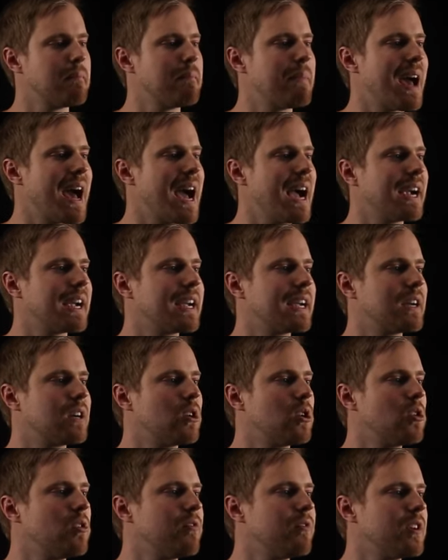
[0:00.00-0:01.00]
back
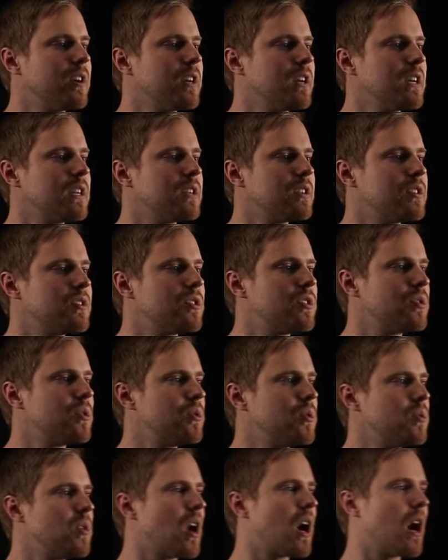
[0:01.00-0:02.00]
over
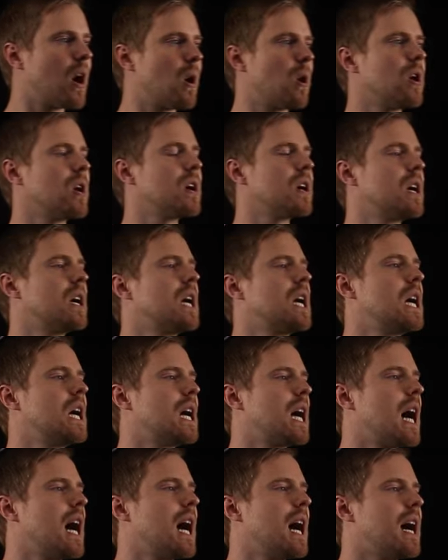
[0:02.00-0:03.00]
to our
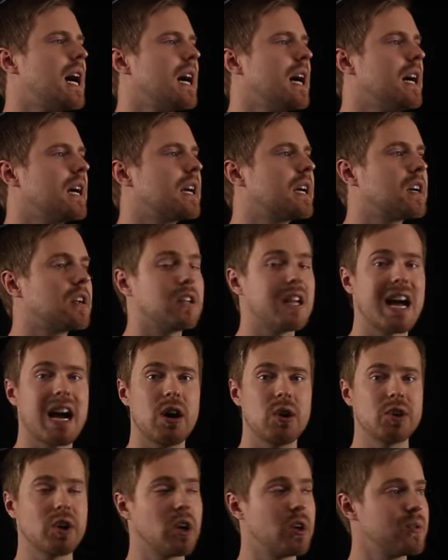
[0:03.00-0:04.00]

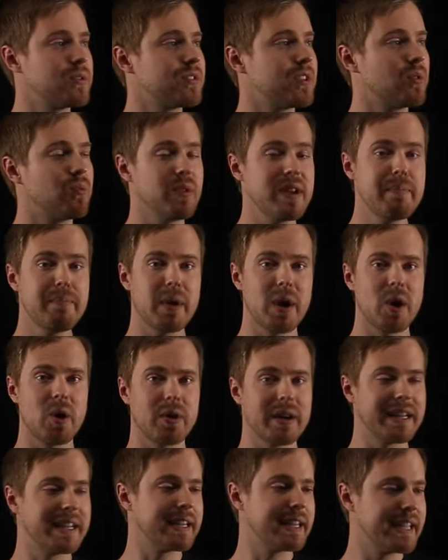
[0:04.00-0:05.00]
cloud-hosted
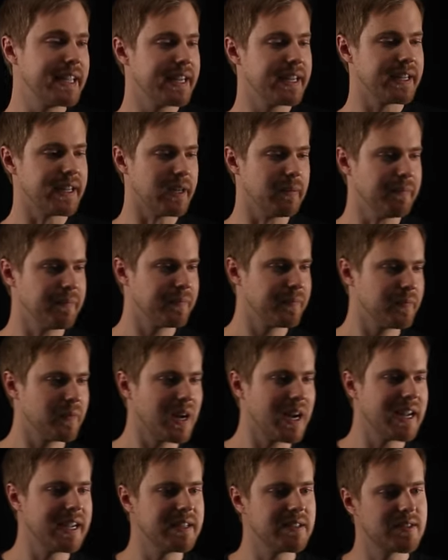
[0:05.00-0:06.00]
repo in GitHub,
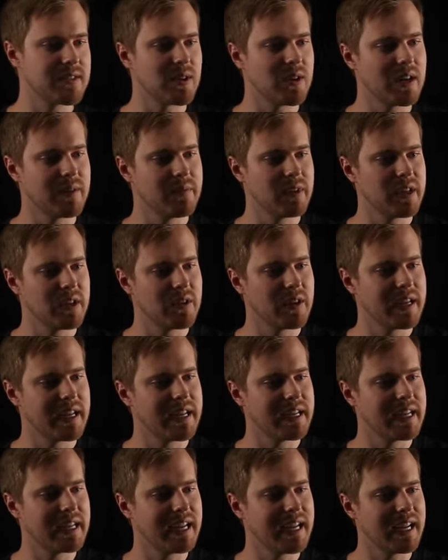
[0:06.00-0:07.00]
right? So I'm going to go
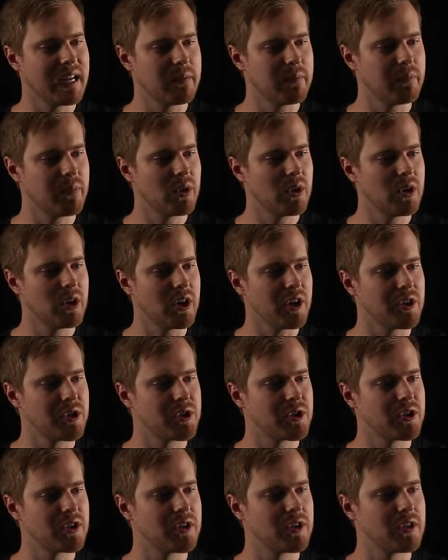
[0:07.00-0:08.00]
ahead and
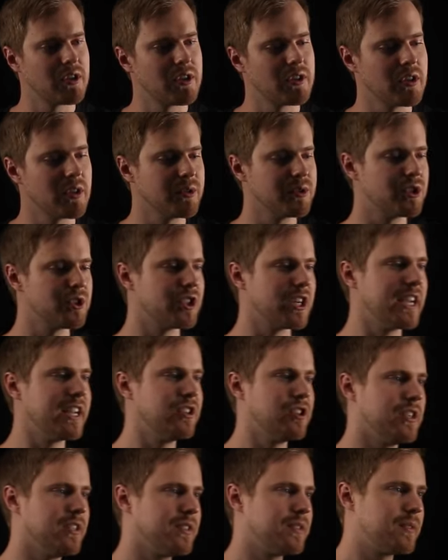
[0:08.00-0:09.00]
push those
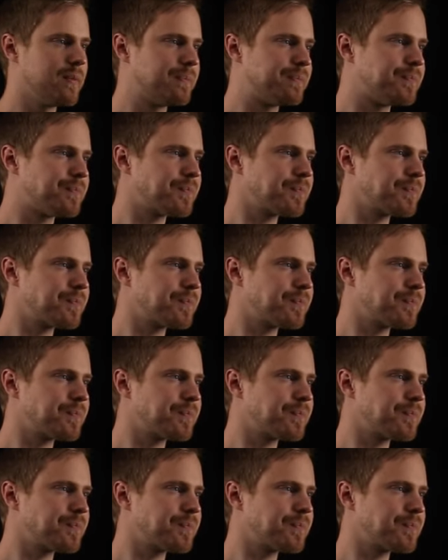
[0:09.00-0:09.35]
changes.